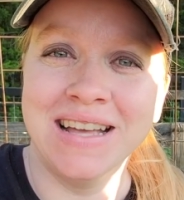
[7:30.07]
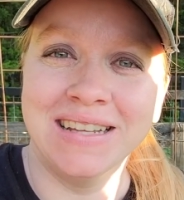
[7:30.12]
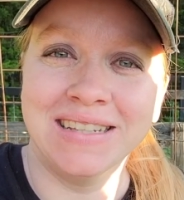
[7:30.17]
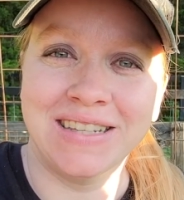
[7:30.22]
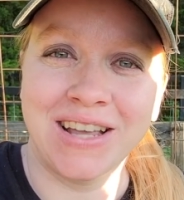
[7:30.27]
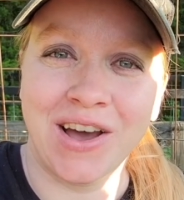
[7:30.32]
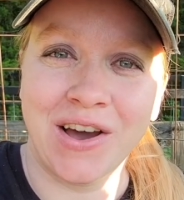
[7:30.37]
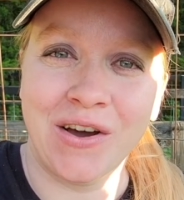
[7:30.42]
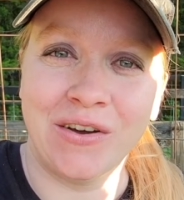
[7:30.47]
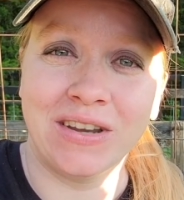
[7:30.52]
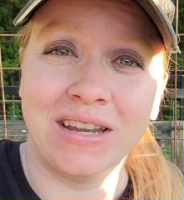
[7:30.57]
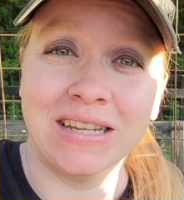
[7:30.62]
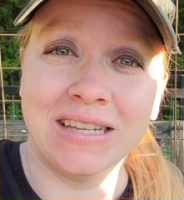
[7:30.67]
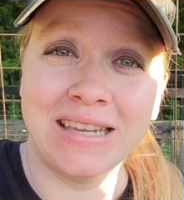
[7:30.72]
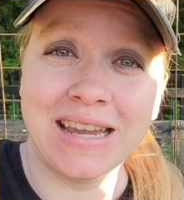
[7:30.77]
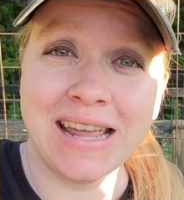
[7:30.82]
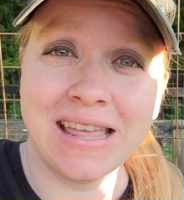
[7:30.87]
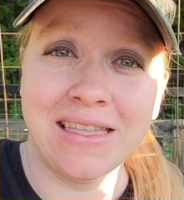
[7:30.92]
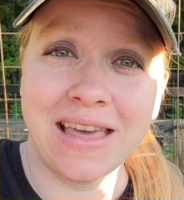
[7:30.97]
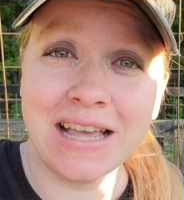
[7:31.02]
So to
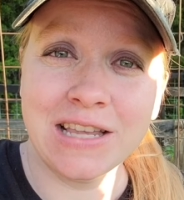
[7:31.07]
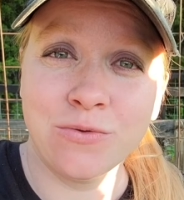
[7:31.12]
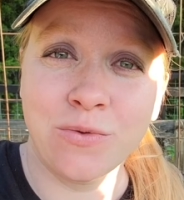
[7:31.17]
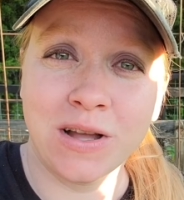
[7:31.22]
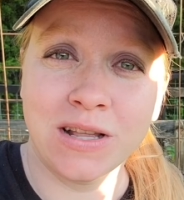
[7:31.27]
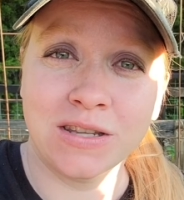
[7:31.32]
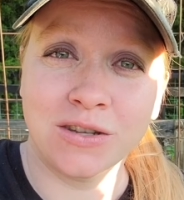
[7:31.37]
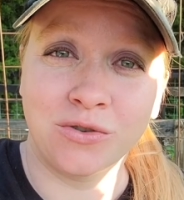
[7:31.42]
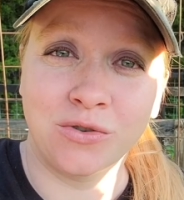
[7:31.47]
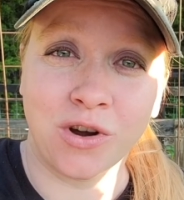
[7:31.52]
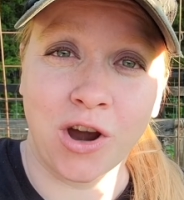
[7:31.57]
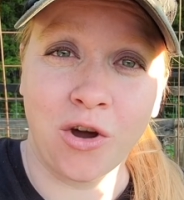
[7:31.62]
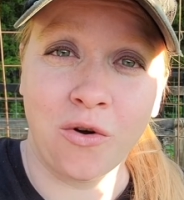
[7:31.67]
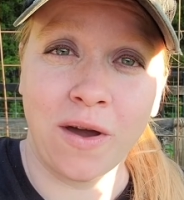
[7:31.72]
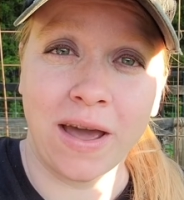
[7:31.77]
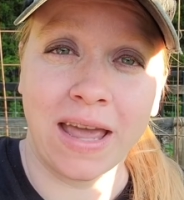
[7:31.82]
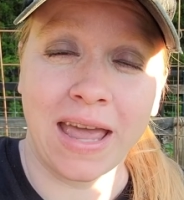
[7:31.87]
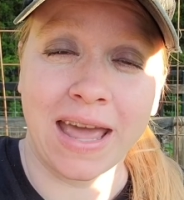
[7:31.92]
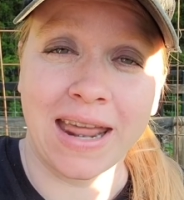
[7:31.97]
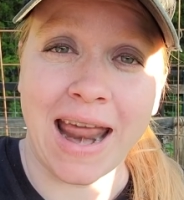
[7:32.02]
see these ones
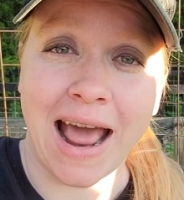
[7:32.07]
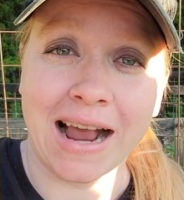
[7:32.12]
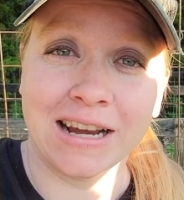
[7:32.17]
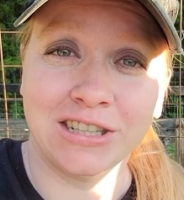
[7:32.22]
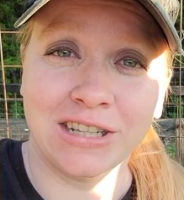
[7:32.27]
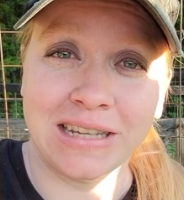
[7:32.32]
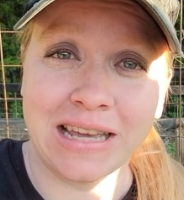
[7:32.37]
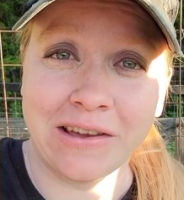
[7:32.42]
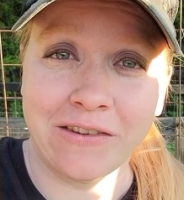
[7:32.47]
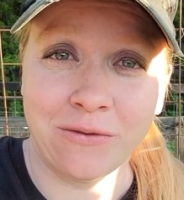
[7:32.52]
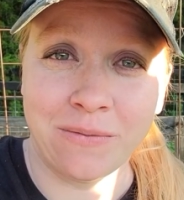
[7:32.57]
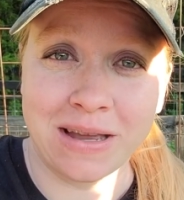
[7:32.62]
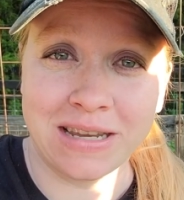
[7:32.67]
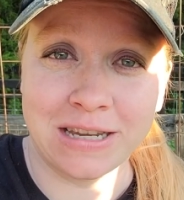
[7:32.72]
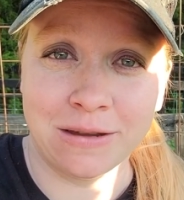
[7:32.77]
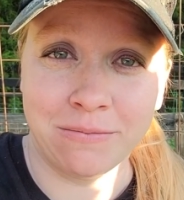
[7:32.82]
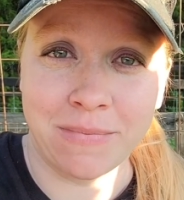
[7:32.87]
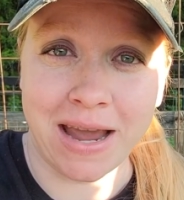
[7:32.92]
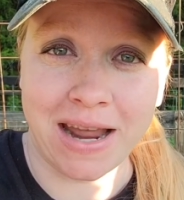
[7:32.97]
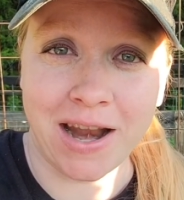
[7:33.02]
growing and actually giving me
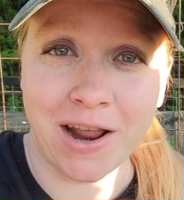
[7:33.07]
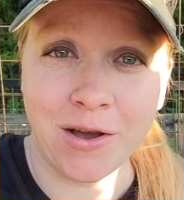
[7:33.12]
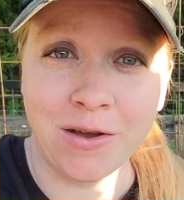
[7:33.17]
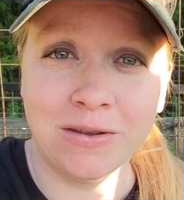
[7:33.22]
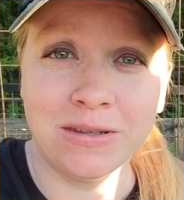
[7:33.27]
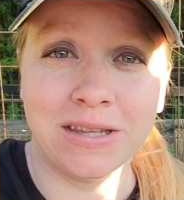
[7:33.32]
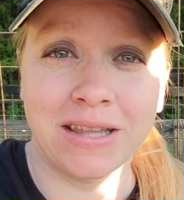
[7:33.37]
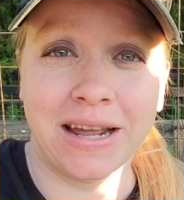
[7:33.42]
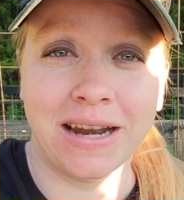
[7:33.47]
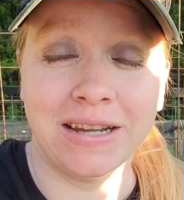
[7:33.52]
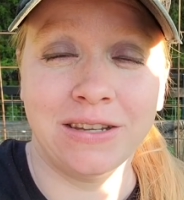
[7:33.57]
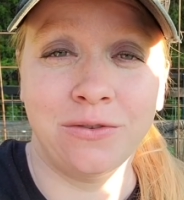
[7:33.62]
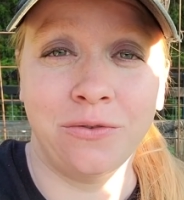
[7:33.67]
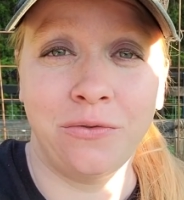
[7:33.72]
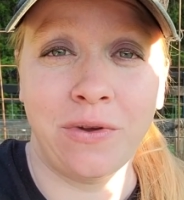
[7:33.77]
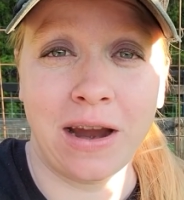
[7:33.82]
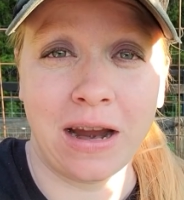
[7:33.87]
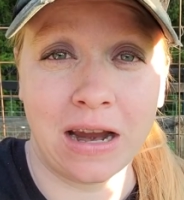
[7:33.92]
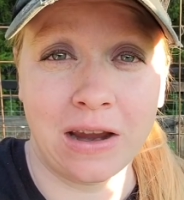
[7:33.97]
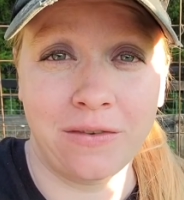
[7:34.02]
tomatoes, that is
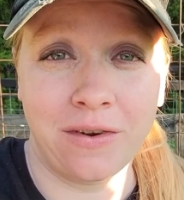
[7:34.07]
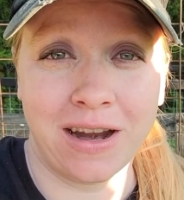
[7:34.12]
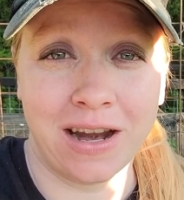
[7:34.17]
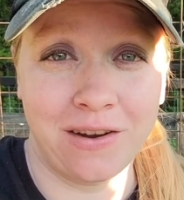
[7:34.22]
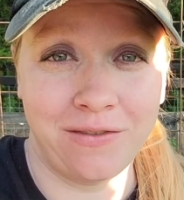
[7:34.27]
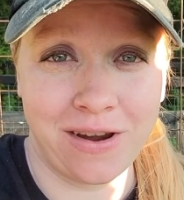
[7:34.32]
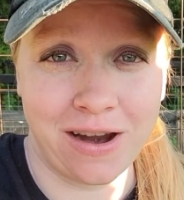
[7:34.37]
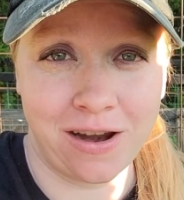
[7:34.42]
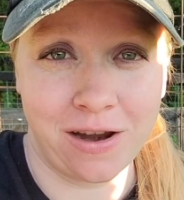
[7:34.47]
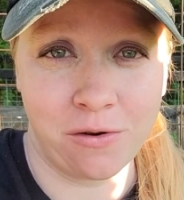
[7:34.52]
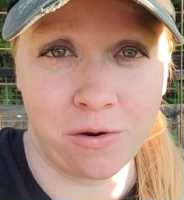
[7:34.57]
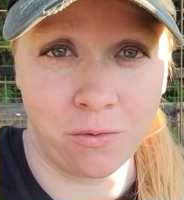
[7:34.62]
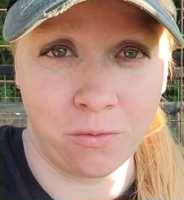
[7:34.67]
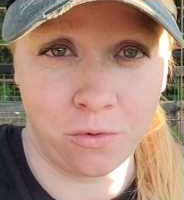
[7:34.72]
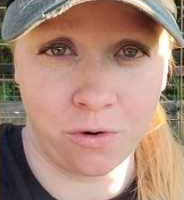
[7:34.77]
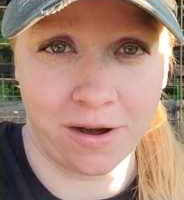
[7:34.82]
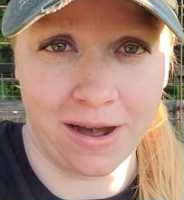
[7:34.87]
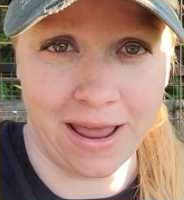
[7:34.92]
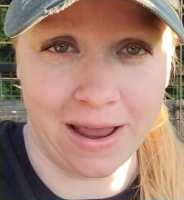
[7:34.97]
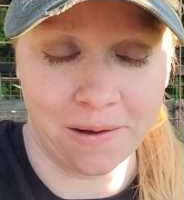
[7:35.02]
very, very, very
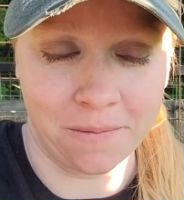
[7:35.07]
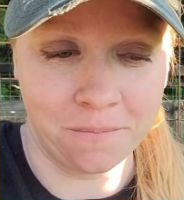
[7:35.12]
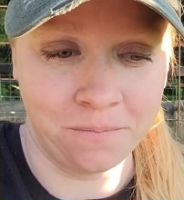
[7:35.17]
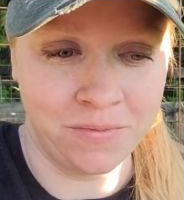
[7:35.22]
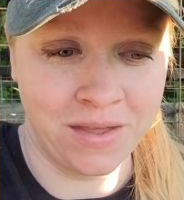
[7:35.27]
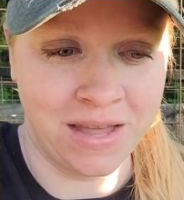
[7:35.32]
rewarding.